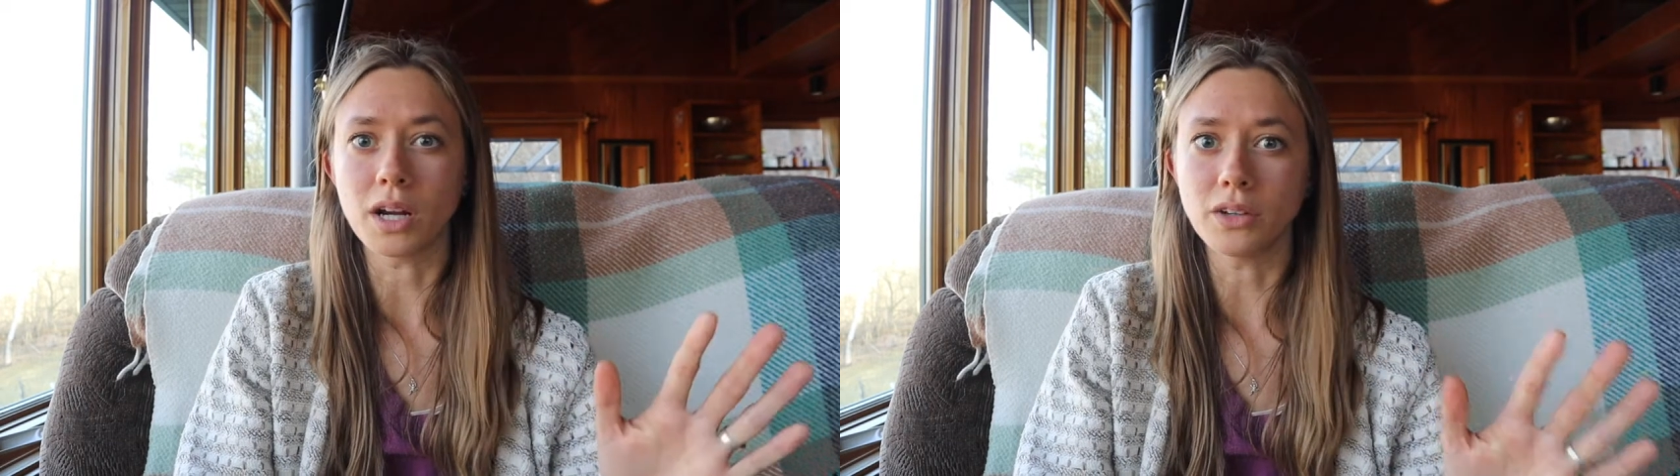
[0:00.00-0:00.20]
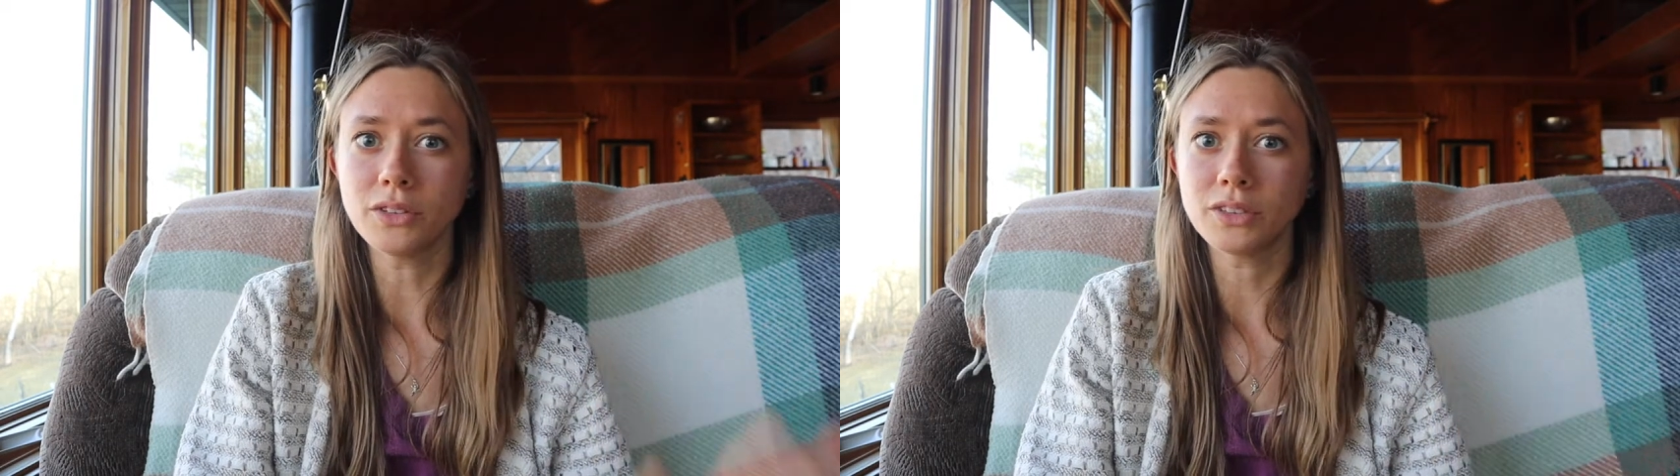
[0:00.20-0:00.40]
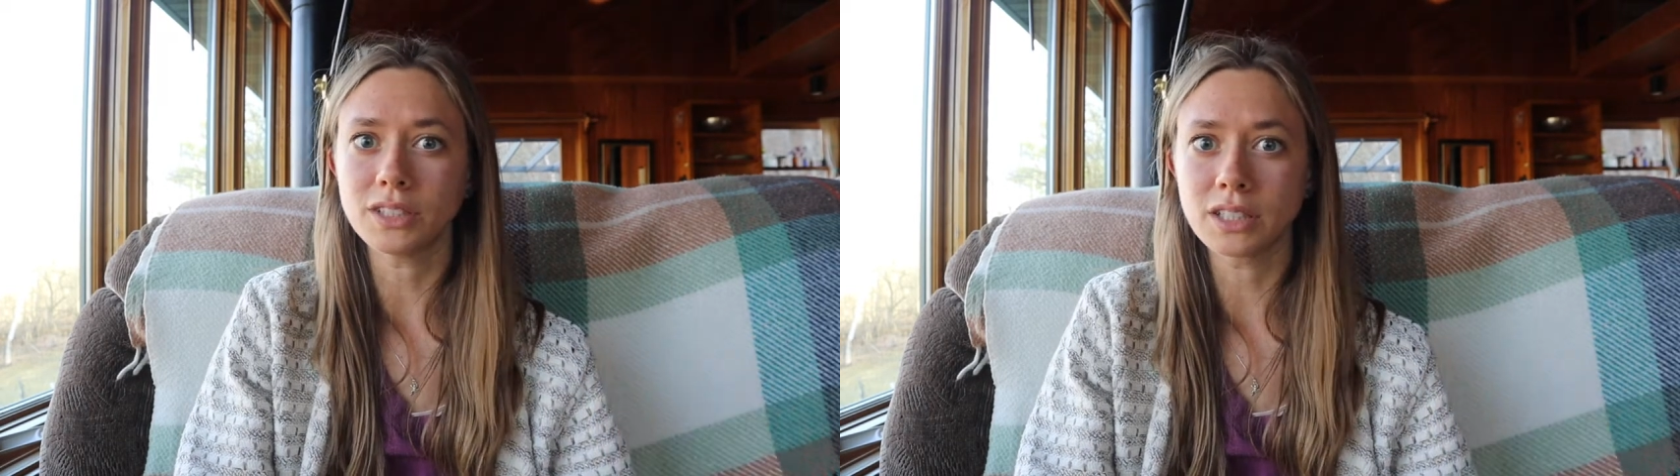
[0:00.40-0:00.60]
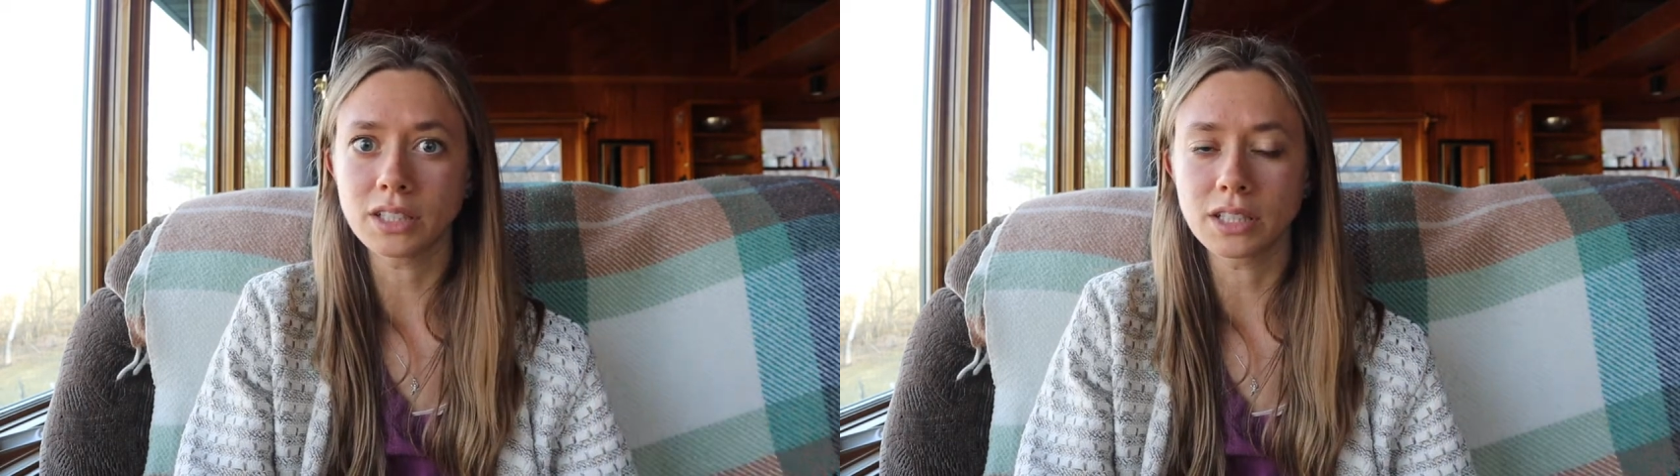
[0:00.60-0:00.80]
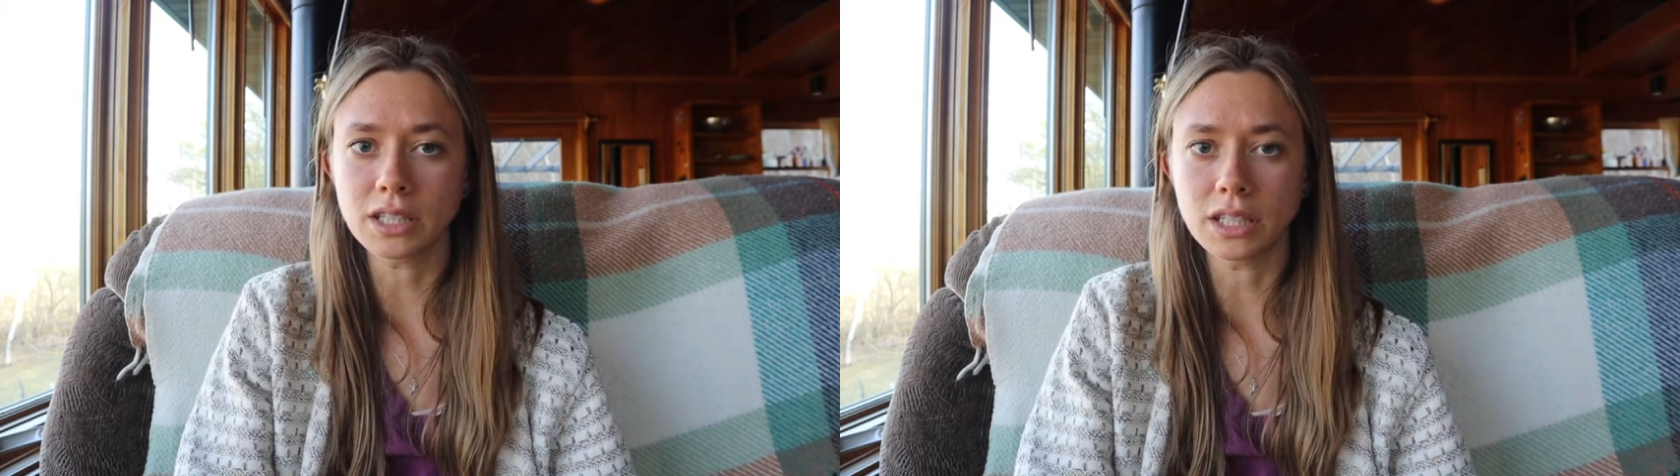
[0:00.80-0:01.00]
else and
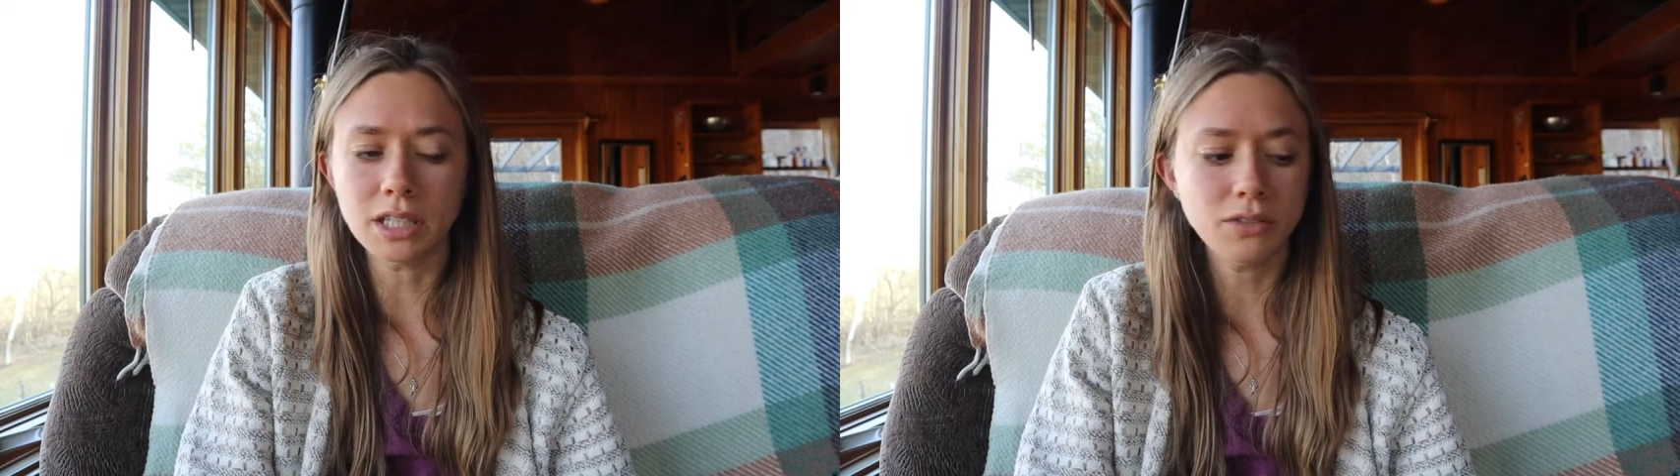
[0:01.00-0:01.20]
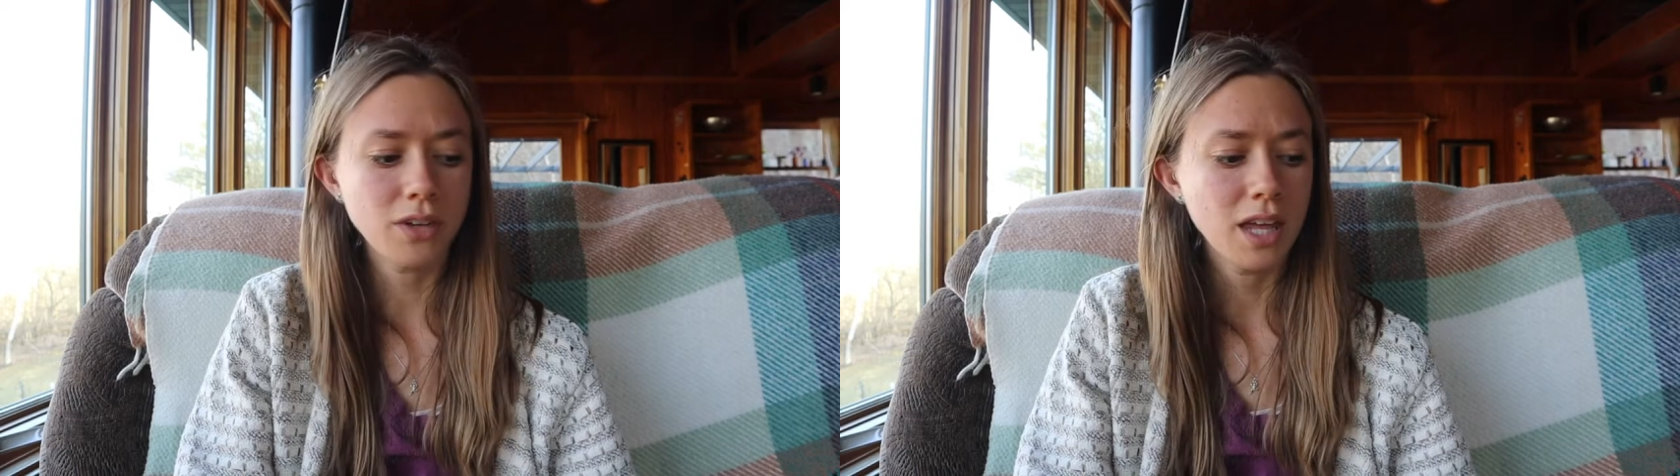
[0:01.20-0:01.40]
to leave.